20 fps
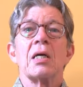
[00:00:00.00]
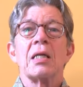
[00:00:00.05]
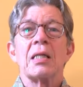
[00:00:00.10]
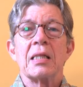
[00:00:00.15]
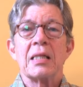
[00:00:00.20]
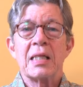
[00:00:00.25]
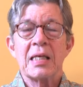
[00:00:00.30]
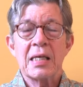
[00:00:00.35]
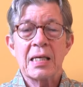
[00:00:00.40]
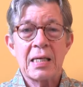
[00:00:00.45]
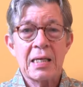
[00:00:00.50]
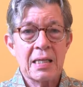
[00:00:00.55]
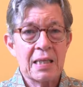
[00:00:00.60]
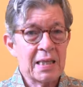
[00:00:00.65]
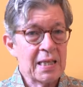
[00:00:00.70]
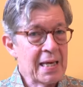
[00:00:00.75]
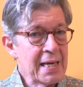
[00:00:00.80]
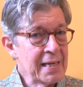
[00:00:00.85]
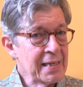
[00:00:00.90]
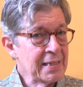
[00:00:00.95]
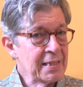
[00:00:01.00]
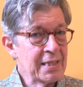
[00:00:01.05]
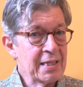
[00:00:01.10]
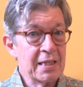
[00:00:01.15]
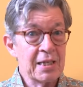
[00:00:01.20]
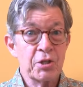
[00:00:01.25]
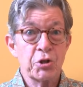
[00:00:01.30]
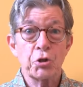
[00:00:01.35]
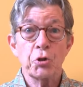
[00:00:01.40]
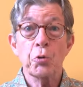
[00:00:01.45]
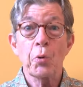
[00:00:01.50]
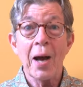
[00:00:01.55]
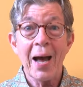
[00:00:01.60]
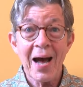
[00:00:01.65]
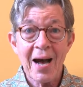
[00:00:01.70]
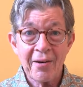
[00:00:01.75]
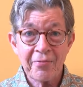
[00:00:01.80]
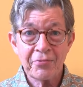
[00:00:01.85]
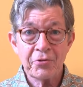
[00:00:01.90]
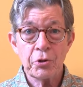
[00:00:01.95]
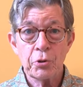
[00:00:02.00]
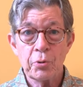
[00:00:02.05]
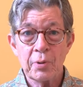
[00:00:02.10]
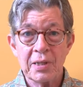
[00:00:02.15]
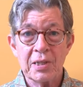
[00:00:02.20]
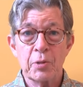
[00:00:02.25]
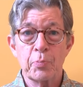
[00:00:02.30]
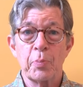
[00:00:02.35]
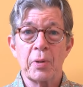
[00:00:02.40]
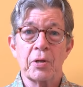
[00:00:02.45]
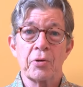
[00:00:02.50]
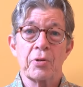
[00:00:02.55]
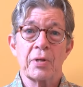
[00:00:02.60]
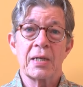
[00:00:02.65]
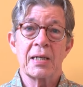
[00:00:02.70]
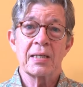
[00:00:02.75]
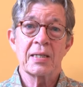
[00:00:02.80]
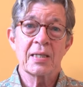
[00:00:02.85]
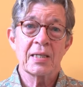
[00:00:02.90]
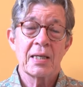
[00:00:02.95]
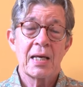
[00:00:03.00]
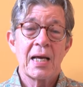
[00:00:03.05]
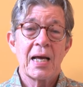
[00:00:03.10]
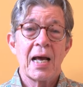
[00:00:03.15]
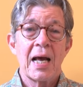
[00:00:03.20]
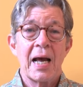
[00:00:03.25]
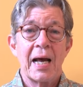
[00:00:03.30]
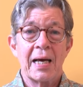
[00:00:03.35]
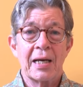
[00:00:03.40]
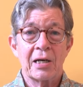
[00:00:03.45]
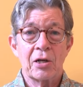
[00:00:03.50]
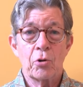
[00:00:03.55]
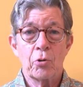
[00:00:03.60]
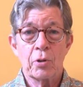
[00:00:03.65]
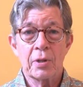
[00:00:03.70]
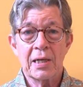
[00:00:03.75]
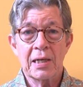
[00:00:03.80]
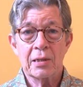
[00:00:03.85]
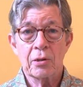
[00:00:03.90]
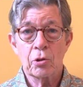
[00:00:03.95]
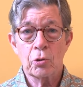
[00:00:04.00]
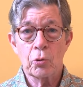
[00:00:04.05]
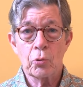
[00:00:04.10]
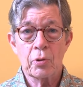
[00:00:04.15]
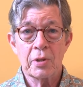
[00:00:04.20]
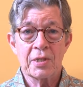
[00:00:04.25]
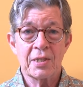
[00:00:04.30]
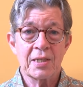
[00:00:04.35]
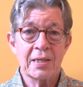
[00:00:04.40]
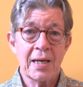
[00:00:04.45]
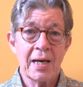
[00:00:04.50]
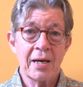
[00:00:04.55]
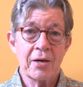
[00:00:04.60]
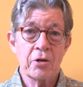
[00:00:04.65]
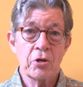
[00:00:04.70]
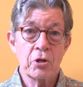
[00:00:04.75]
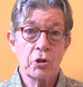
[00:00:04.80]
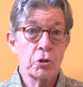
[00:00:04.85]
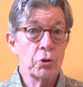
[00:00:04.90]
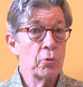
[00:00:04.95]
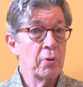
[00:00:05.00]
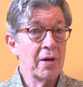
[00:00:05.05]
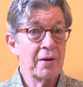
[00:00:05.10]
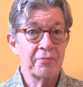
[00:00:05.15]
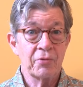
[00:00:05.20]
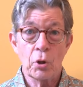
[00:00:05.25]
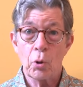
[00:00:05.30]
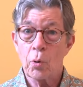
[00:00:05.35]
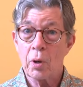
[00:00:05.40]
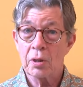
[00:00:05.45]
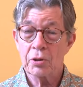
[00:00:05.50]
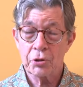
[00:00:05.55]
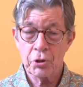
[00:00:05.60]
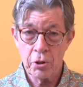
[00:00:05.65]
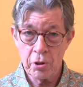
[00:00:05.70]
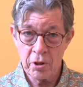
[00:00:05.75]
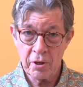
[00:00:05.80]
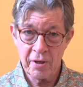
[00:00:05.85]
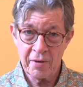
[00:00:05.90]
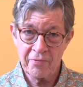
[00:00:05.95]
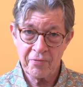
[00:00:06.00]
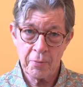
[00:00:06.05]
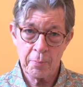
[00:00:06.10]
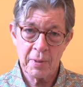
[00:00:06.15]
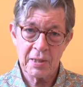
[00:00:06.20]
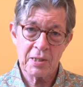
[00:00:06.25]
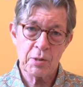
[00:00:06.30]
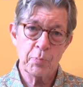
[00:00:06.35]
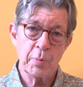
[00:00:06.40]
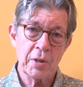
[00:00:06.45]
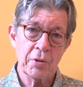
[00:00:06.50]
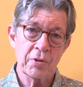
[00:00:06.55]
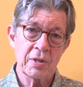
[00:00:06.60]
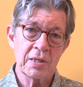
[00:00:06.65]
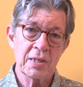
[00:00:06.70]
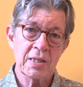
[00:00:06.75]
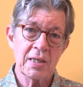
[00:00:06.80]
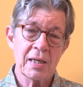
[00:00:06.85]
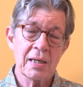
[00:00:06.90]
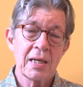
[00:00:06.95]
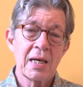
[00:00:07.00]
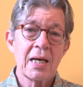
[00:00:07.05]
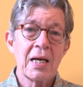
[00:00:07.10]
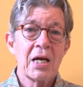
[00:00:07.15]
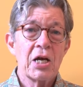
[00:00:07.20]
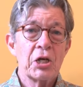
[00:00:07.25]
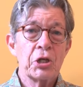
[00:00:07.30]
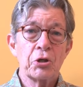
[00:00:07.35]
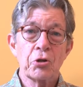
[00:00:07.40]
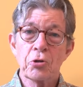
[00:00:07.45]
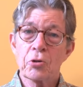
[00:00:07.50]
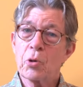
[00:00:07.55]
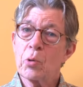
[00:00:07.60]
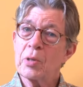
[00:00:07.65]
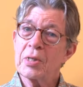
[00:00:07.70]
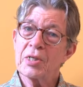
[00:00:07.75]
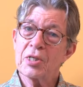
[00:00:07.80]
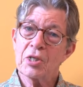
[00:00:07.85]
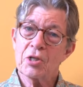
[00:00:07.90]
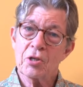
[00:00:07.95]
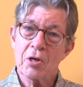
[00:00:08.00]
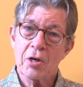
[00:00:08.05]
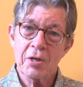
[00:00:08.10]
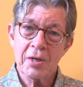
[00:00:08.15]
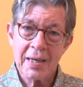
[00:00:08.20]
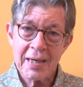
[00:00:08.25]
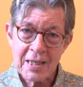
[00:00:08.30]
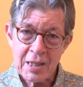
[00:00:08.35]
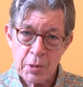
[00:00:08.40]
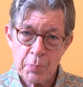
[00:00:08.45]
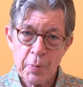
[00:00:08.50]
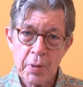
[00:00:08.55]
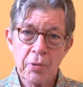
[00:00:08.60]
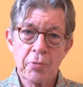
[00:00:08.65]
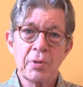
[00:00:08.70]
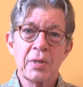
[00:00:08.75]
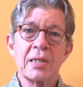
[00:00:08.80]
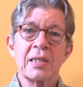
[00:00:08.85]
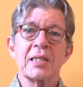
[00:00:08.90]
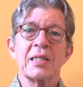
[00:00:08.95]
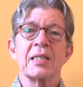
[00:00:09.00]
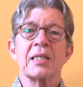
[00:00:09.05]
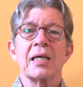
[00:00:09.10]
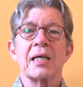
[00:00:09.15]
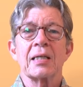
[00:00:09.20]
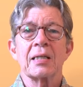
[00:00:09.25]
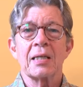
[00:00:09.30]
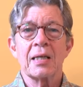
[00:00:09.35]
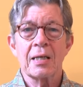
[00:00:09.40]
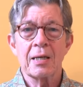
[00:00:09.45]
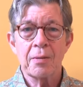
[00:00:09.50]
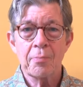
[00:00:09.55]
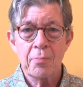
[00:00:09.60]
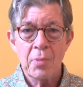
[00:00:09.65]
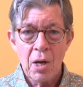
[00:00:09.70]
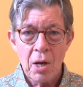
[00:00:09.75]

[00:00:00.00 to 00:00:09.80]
the things that you have to experience. And according to Lord Saturn, you have no alternative from experiencing. You're going to start experiencing them